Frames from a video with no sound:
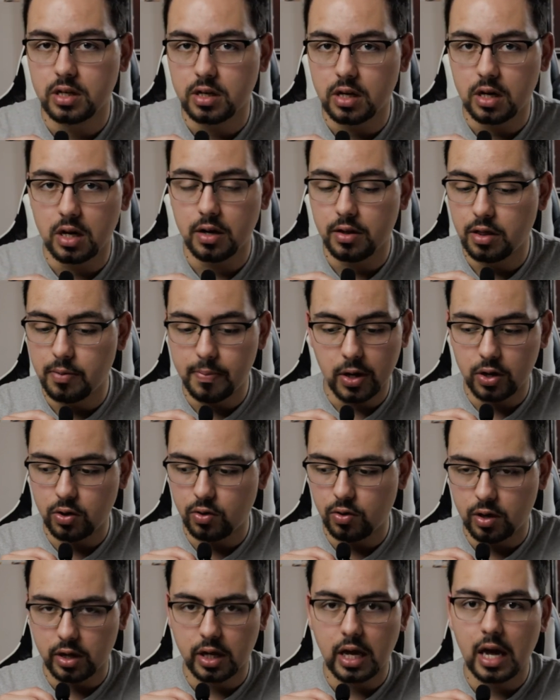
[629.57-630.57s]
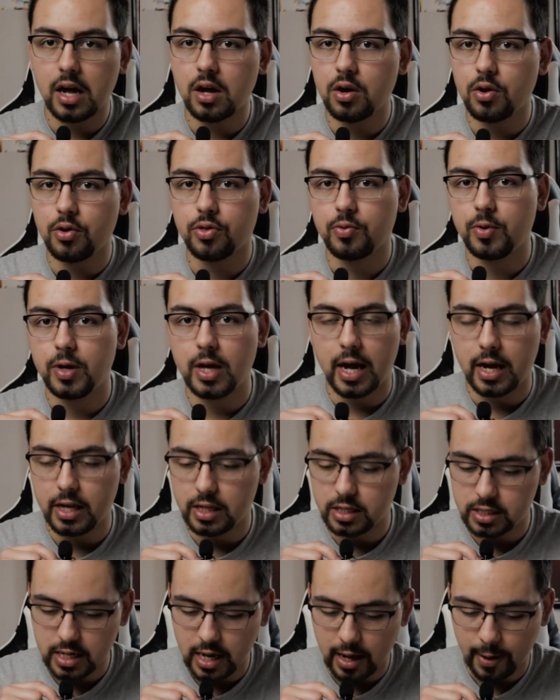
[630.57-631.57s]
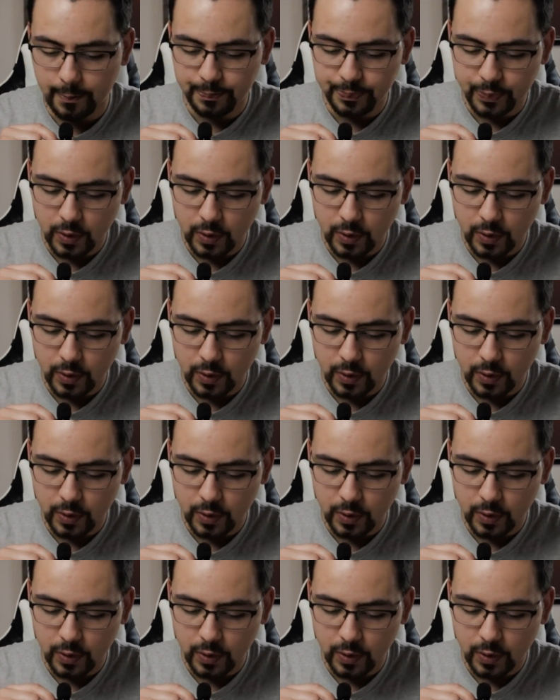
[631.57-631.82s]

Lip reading: the bundle, the K038 set.